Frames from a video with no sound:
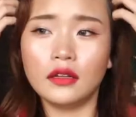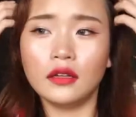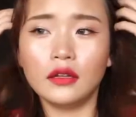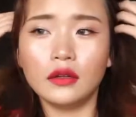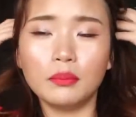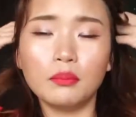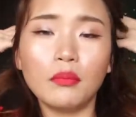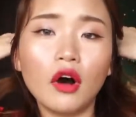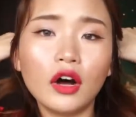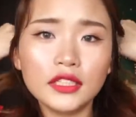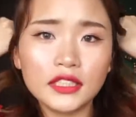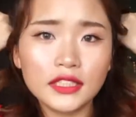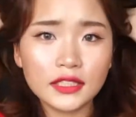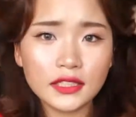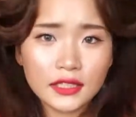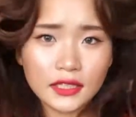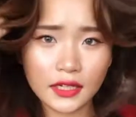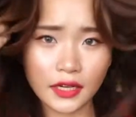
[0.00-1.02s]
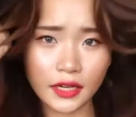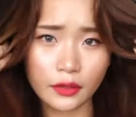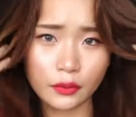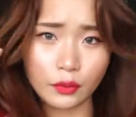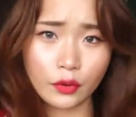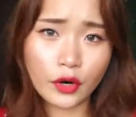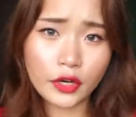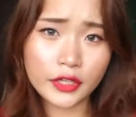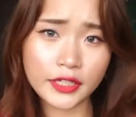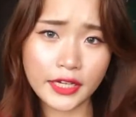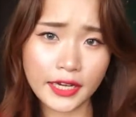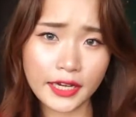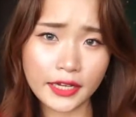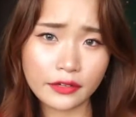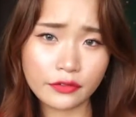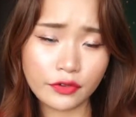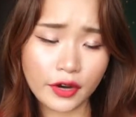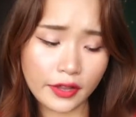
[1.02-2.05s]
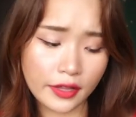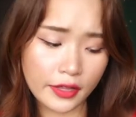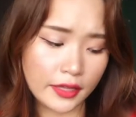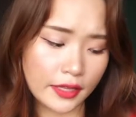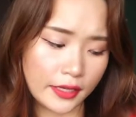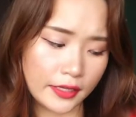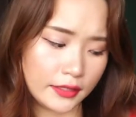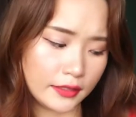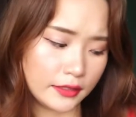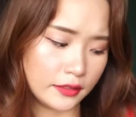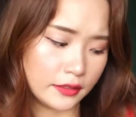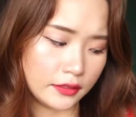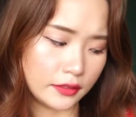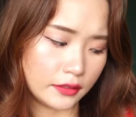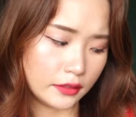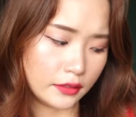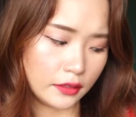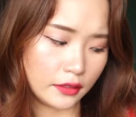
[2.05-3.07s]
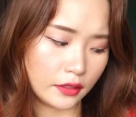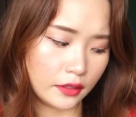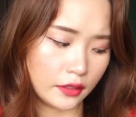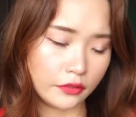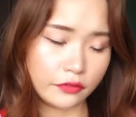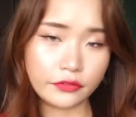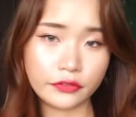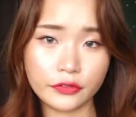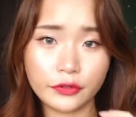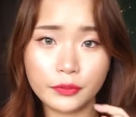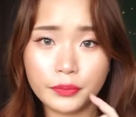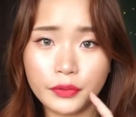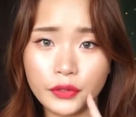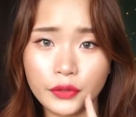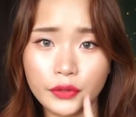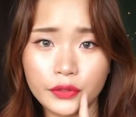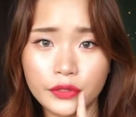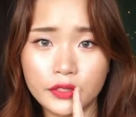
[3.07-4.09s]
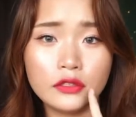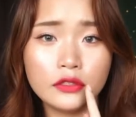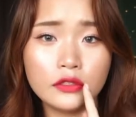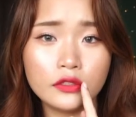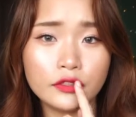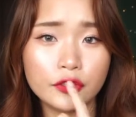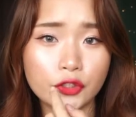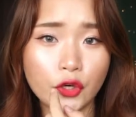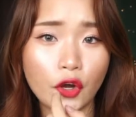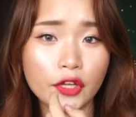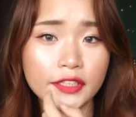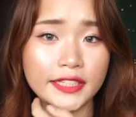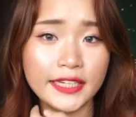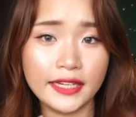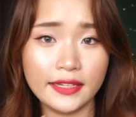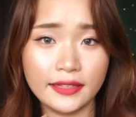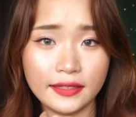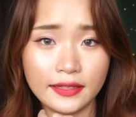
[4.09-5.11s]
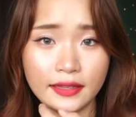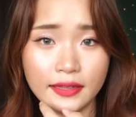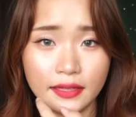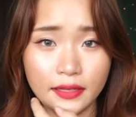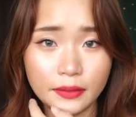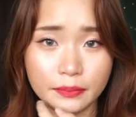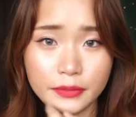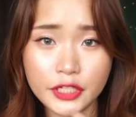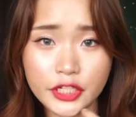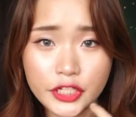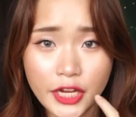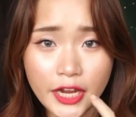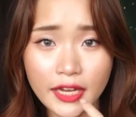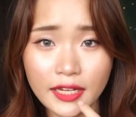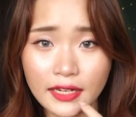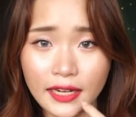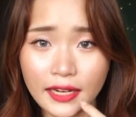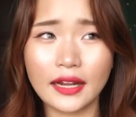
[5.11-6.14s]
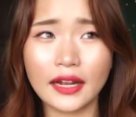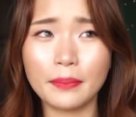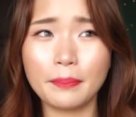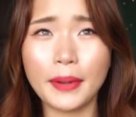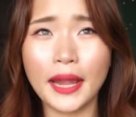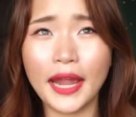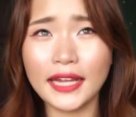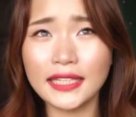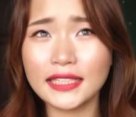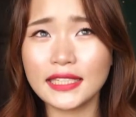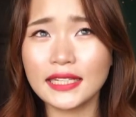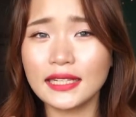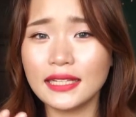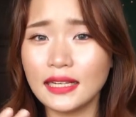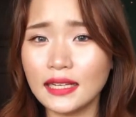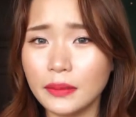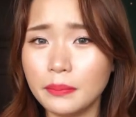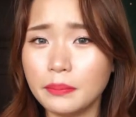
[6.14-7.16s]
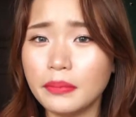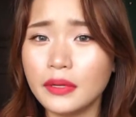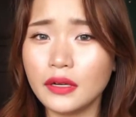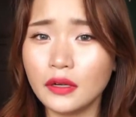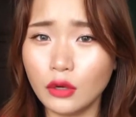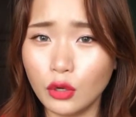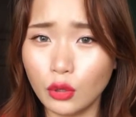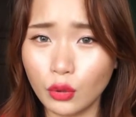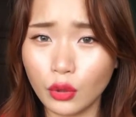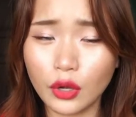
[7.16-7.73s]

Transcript: modern and worn in, rather than a full-blown drawn-in lip shade, like a painted lip look.